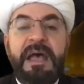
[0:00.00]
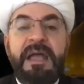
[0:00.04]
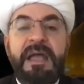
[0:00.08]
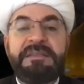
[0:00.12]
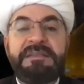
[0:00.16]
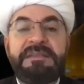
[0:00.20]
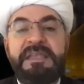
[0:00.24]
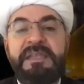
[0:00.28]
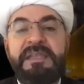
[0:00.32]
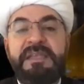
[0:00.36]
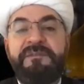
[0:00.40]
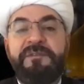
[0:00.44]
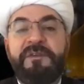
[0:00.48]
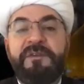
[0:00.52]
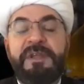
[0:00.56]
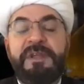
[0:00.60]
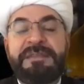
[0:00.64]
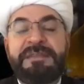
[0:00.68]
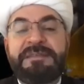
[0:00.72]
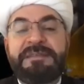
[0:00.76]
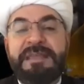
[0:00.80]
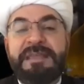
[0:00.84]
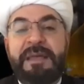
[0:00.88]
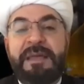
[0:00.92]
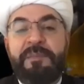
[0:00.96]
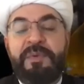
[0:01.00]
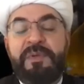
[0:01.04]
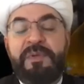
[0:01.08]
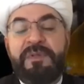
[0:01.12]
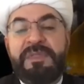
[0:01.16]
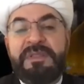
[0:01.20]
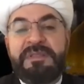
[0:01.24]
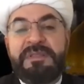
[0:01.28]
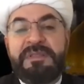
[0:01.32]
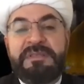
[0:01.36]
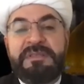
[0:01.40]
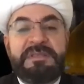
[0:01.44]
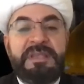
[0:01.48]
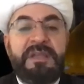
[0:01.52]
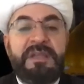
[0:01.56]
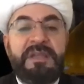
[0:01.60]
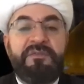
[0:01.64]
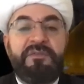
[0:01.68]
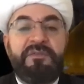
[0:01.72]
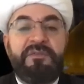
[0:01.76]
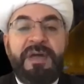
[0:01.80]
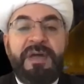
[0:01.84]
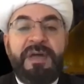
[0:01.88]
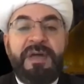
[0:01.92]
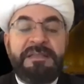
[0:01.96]
I see, for example, that the
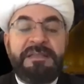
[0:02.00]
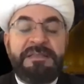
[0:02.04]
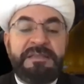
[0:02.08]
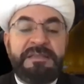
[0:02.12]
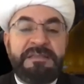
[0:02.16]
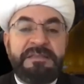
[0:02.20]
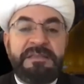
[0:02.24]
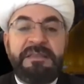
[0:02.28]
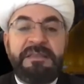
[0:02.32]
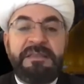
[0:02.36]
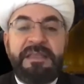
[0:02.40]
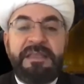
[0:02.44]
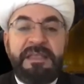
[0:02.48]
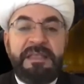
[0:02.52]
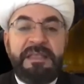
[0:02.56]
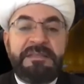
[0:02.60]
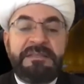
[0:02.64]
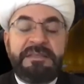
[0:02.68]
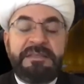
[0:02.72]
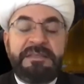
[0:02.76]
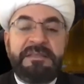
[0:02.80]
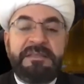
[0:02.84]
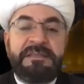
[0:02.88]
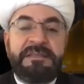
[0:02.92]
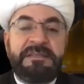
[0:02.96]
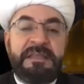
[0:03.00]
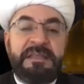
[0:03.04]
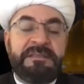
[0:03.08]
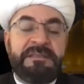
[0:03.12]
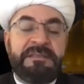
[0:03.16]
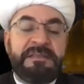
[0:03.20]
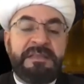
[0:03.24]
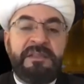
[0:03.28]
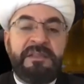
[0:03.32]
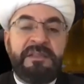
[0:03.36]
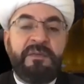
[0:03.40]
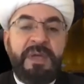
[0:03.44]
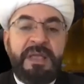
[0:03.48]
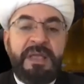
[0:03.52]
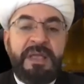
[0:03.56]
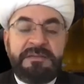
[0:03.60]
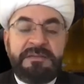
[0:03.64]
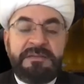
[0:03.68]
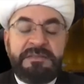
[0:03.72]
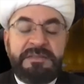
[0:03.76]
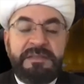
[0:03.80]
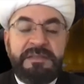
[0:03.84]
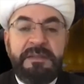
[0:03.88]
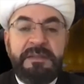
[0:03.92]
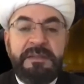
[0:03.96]
sun rises in the east and sets in the
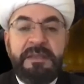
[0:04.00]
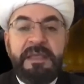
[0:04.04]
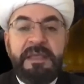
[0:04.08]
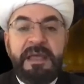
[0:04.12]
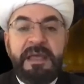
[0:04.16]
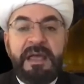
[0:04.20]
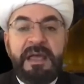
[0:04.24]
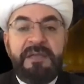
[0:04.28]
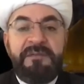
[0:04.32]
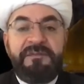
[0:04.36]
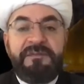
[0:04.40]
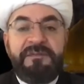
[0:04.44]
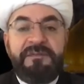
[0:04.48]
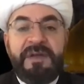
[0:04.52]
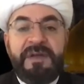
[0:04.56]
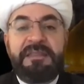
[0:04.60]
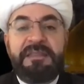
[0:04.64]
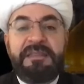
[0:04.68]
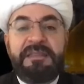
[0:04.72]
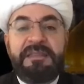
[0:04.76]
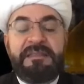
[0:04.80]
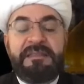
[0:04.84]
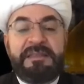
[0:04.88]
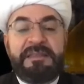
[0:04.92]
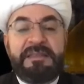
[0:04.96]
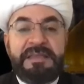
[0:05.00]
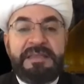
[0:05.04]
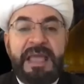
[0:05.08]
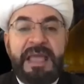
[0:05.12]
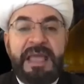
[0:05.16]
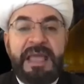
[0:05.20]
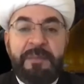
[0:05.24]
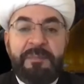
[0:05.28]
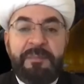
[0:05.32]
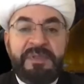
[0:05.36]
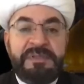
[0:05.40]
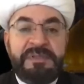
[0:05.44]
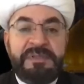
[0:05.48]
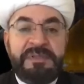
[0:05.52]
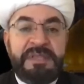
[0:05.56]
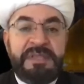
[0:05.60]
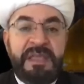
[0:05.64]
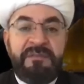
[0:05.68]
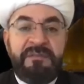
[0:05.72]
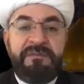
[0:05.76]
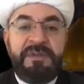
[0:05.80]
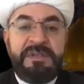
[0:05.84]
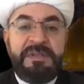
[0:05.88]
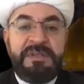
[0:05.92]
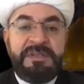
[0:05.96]
west. I find that this happens
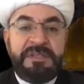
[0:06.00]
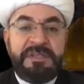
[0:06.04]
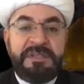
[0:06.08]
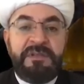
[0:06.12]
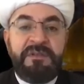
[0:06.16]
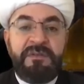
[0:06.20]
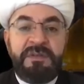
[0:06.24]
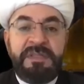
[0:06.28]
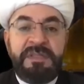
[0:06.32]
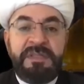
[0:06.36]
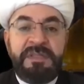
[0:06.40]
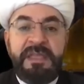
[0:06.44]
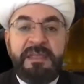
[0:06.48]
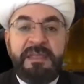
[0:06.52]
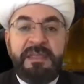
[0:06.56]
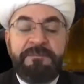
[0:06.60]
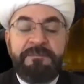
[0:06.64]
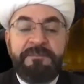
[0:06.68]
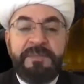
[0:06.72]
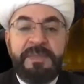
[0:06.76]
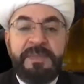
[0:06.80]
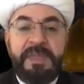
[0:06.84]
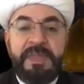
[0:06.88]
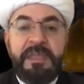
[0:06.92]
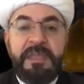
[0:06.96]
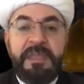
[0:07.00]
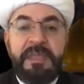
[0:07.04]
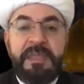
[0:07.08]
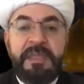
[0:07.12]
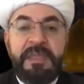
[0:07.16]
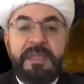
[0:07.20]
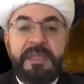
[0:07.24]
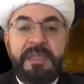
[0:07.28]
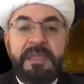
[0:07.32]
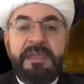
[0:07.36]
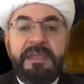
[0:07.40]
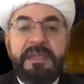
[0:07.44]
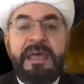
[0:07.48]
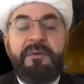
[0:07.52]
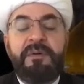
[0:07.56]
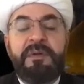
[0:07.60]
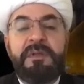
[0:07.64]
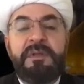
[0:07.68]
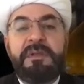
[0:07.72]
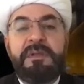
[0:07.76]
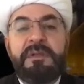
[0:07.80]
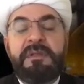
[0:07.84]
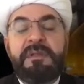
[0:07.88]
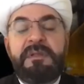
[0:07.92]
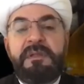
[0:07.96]
every single day.
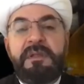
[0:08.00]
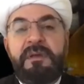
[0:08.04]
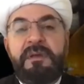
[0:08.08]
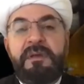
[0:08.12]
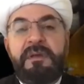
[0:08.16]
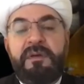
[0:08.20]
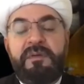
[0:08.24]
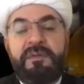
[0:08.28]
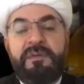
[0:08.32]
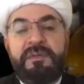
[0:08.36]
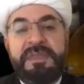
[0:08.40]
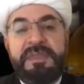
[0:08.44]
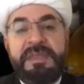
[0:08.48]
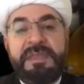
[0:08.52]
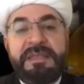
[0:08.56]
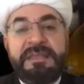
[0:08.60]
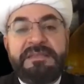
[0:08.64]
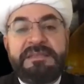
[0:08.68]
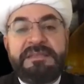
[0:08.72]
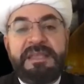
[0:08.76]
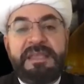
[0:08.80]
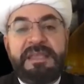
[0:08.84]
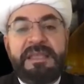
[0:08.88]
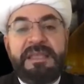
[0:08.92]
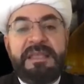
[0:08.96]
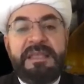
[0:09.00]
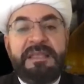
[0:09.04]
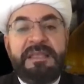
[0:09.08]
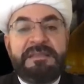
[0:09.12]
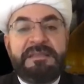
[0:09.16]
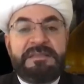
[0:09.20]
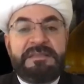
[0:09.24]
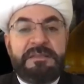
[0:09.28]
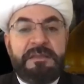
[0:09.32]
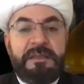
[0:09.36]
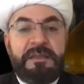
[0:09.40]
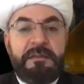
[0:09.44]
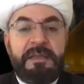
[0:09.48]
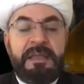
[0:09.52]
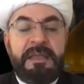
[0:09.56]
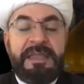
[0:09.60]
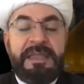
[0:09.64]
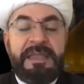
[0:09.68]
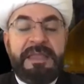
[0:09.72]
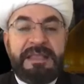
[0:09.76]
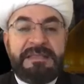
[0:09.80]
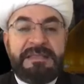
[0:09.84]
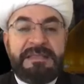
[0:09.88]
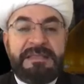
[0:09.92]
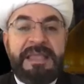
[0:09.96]
Now, this is
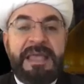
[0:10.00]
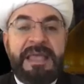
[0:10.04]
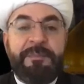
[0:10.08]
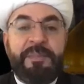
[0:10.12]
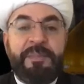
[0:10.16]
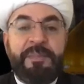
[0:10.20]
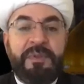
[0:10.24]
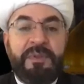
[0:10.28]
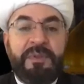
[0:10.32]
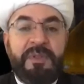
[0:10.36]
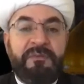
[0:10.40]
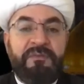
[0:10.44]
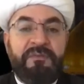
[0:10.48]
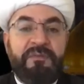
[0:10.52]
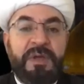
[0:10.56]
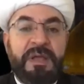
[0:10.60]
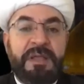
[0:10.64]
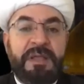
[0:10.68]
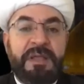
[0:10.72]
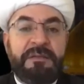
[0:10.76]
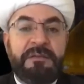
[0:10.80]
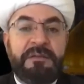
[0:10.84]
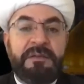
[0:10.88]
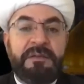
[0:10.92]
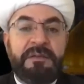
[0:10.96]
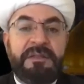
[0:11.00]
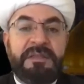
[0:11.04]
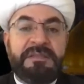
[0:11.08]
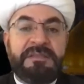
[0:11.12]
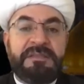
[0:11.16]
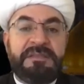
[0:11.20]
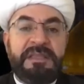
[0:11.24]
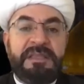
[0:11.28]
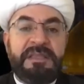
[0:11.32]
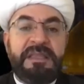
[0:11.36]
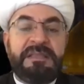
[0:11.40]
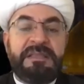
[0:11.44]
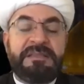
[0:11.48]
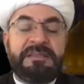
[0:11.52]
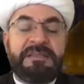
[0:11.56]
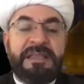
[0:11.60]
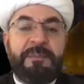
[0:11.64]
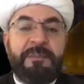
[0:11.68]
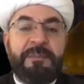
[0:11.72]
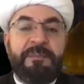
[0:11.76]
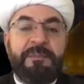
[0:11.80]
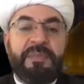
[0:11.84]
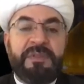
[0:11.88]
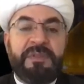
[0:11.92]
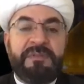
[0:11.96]
an example of what? This is an
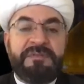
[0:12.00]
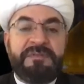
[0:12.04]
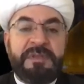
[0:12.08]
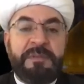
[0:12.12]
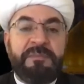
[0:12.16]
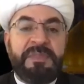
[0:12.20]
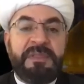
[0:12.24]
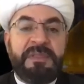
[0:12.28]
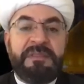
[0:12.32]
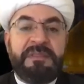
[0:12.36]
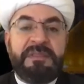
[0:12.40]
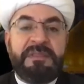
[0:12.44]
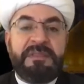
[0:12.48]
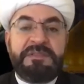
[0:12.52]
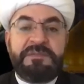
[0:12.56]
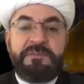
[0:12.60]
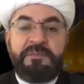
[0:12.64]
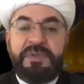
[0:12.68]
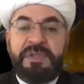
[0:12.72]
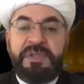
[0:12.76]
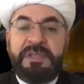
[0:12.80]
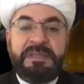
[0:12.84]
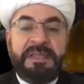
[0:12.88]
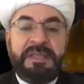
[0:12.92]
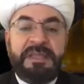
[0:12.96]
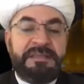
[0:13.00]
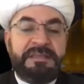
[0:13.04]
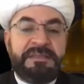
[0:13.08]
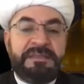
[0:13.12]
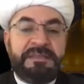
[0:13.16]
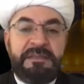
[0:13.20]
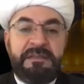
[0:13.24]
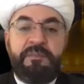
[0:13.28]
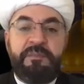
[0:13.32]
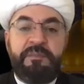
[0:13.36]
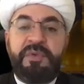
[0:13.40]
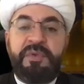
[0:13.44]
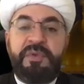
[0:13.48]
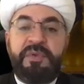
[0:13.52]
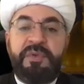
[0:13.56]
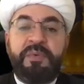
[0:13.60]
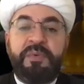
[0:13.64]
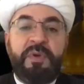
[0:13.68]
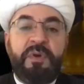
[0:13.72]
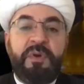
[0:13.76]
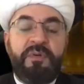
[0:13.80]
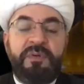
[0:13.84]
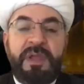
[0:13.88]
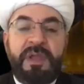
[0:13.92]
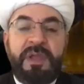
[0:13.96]
example of something that's predestined,
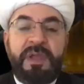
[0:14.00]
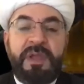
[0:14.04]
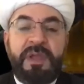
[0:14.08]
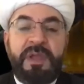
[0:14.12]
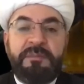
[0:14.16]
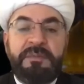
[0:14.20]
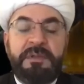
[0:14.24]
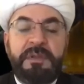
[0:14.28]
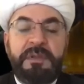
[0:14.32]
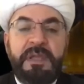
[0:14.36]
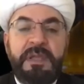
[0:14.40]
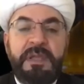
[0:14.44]
pre-programmed.